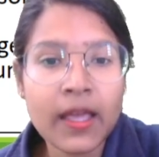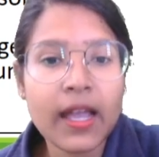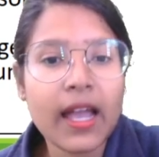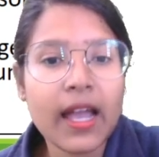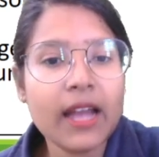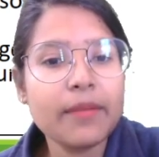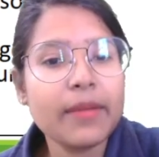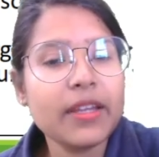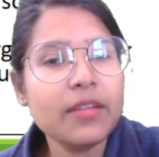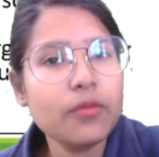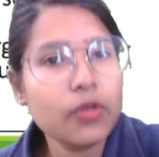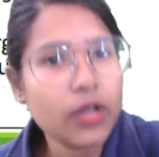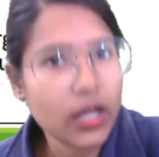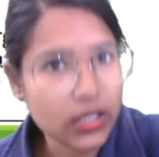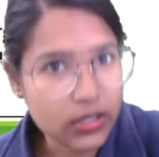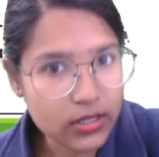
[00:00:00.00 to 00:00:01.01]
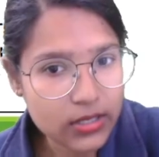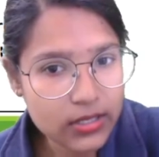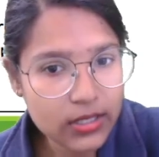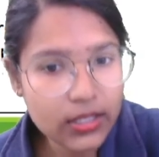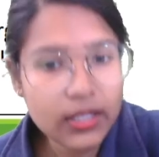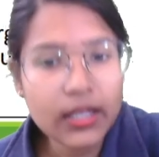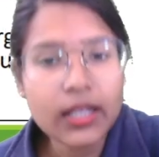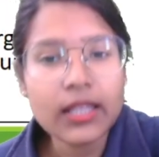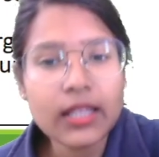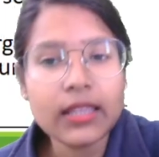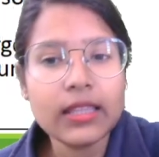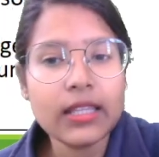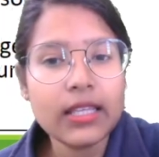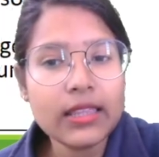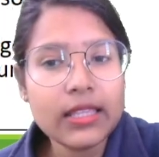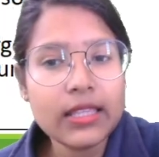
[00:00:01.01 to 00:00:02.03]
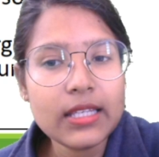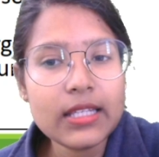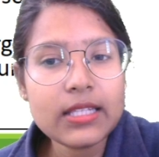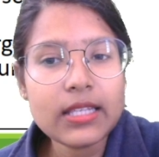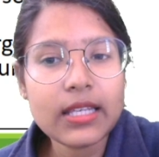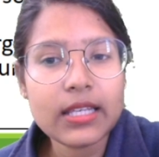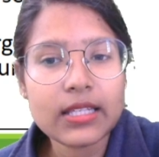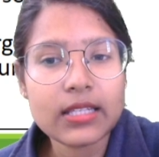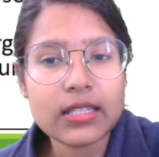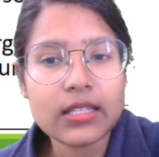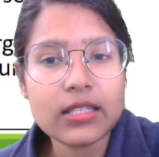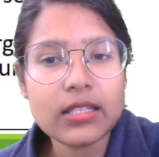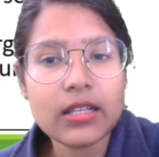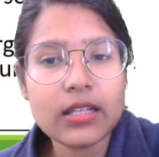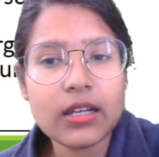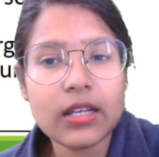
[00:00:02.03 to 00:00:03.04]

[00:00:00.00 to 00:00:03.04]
and many more others. In these cases,